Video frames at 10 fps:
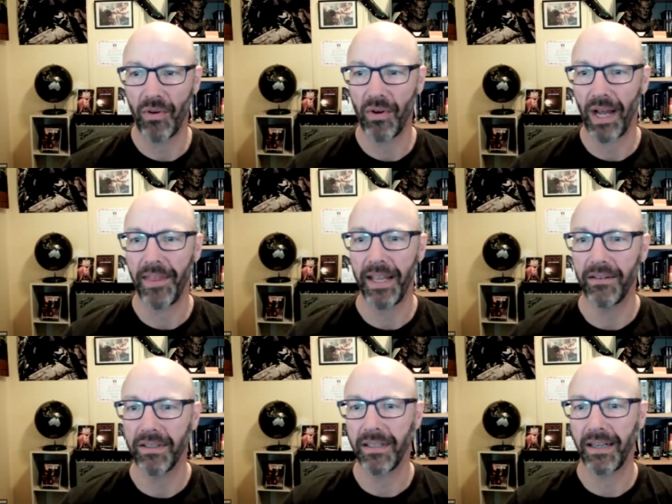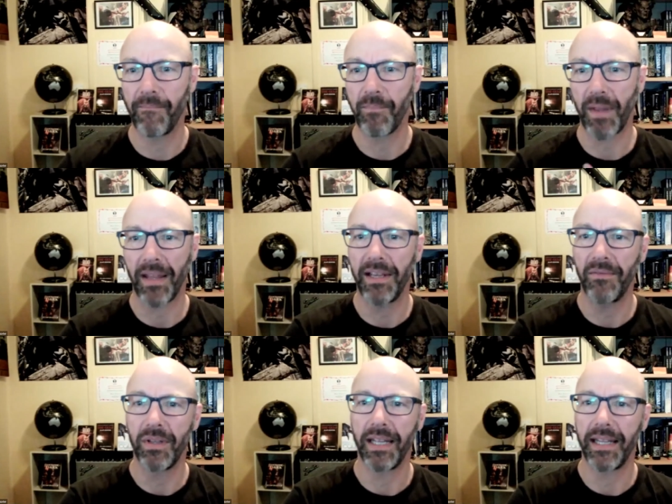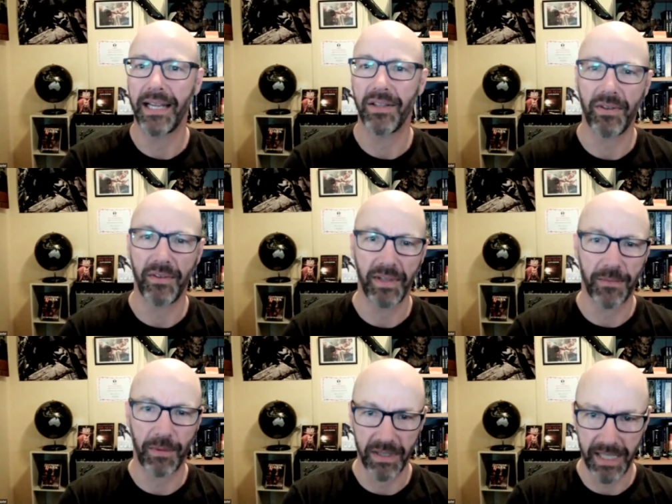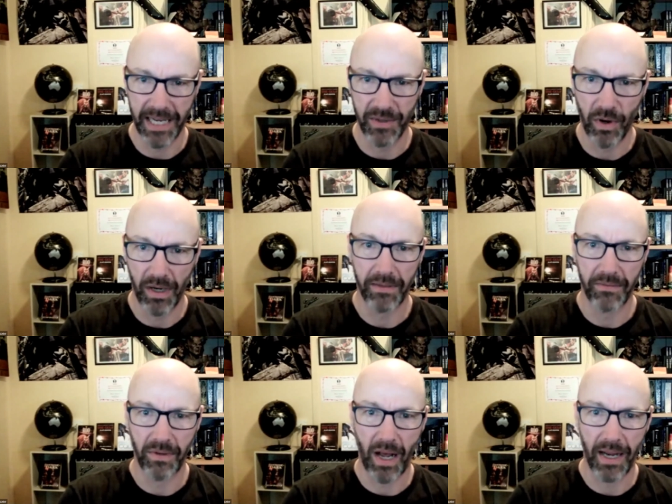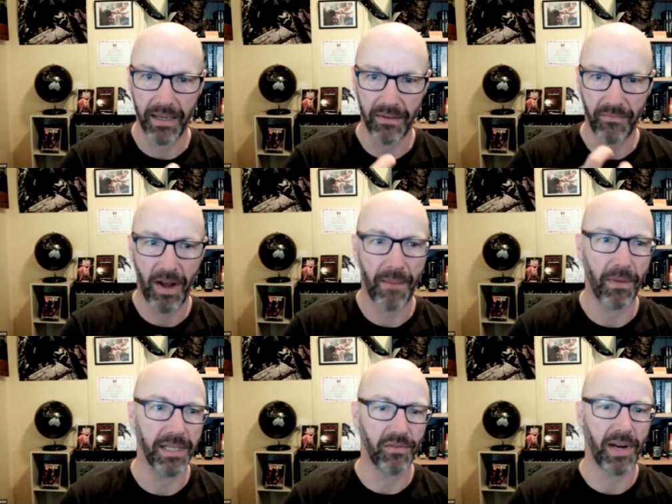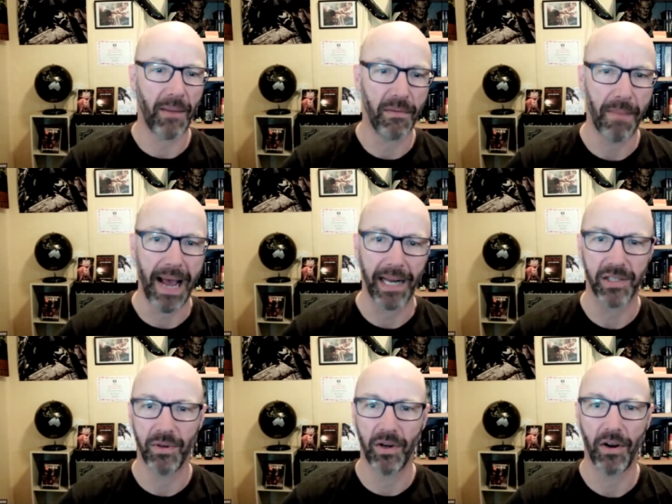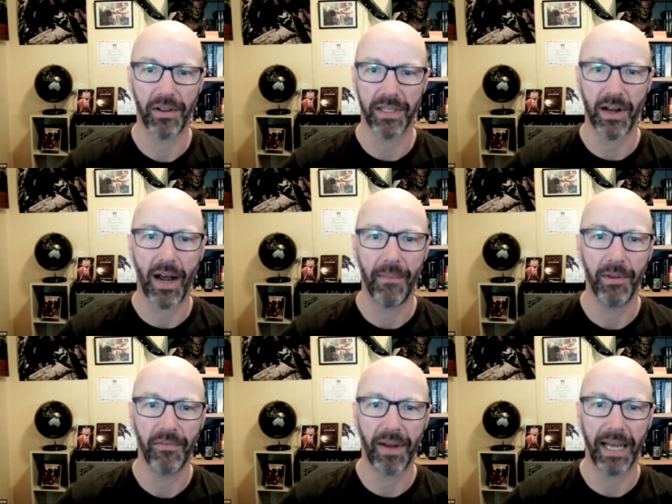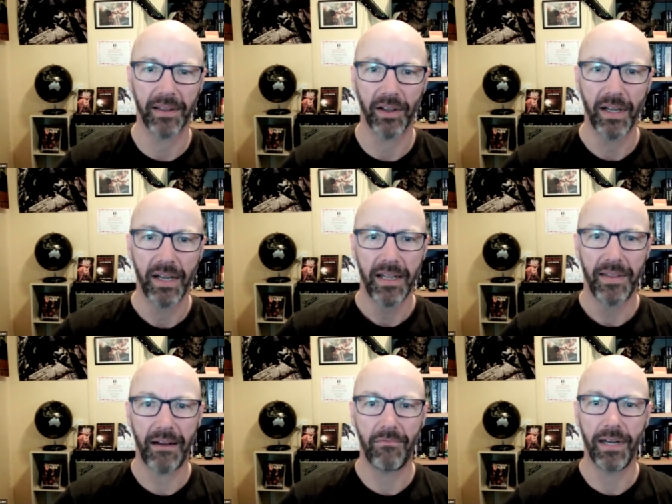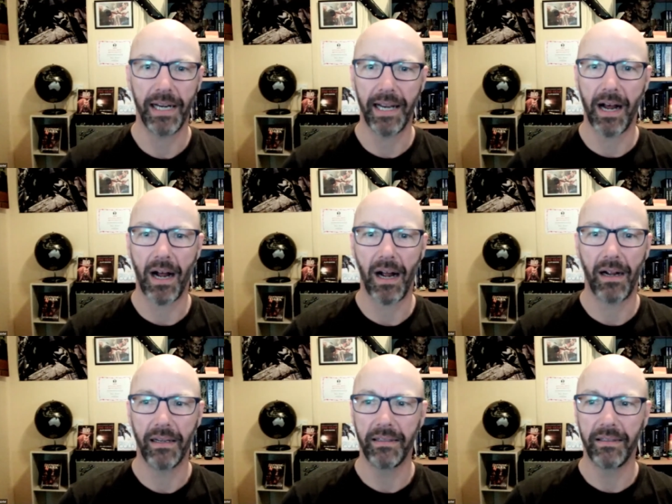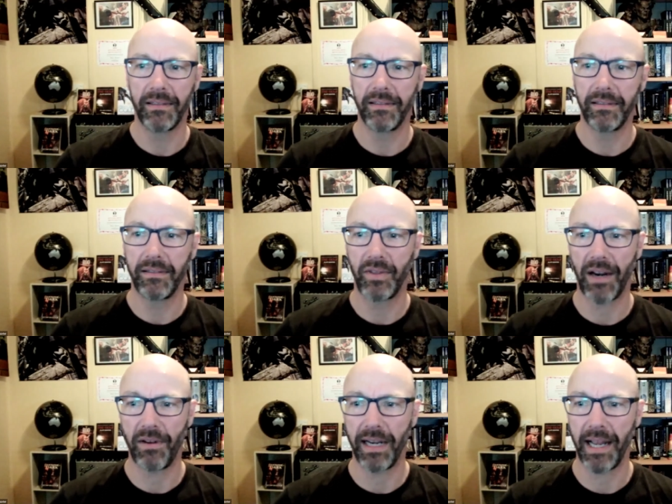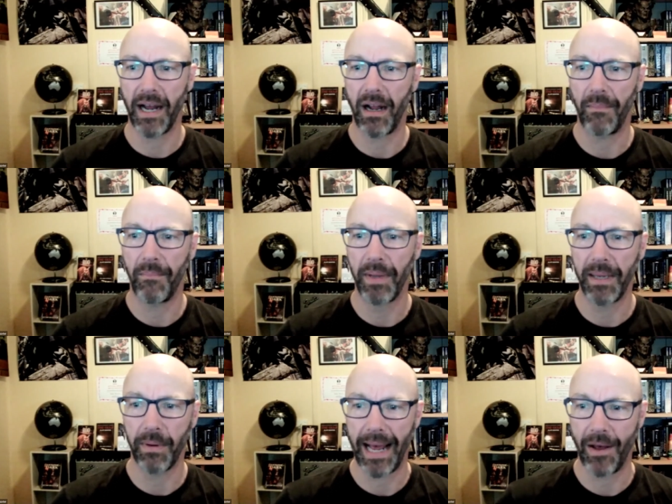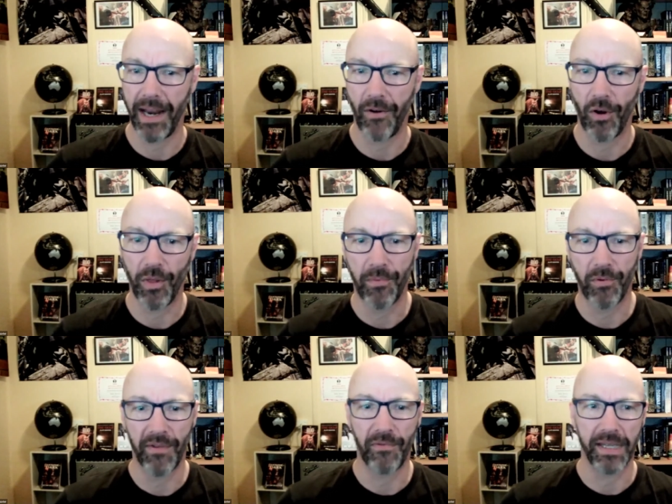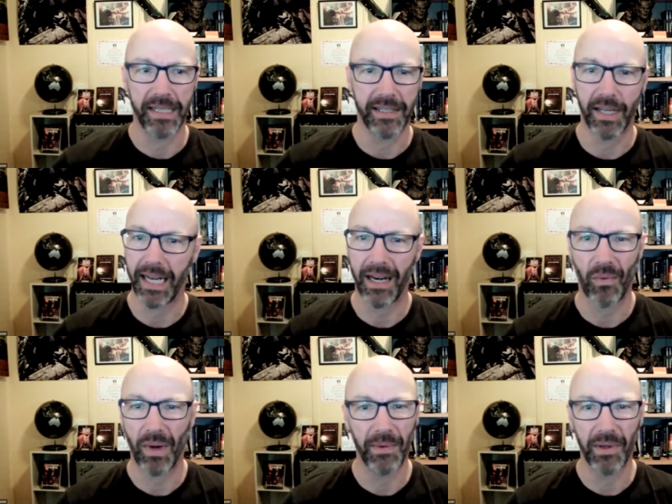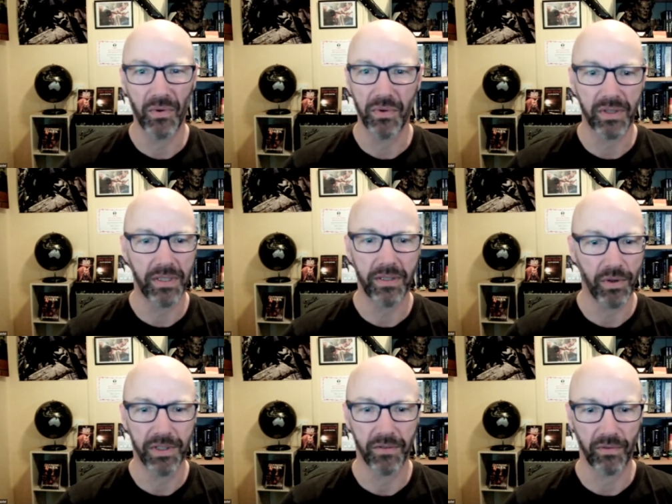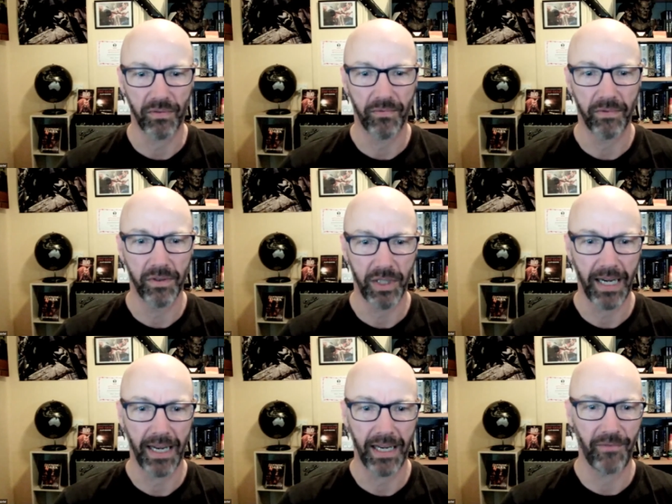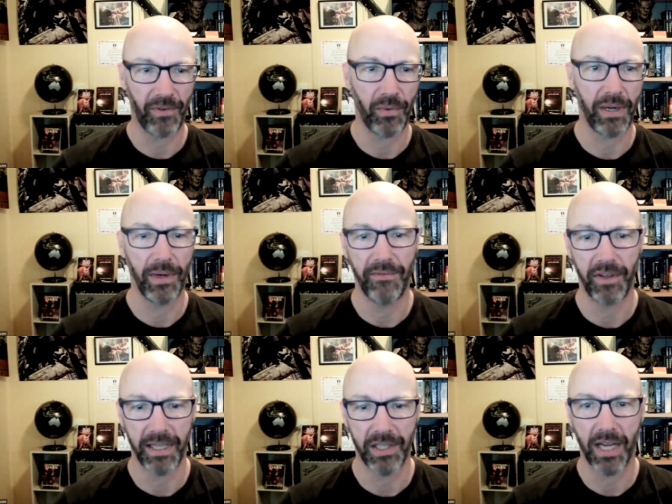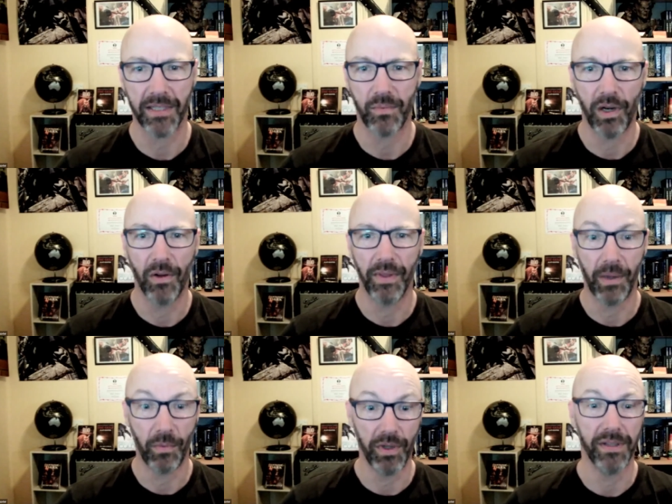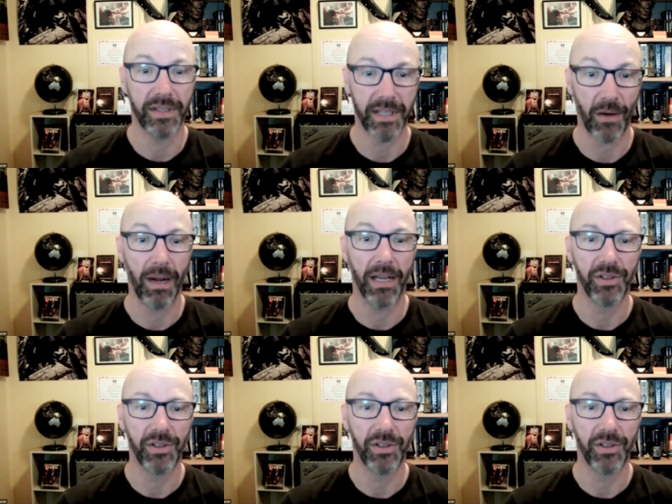I think with that sort of experience, that's what I find myself coming back to a lot of the time, the fact that there really are there really are people out there on the peripheries that get away with all sorts of shit. And if we lived in a just world, they wouldn't so much.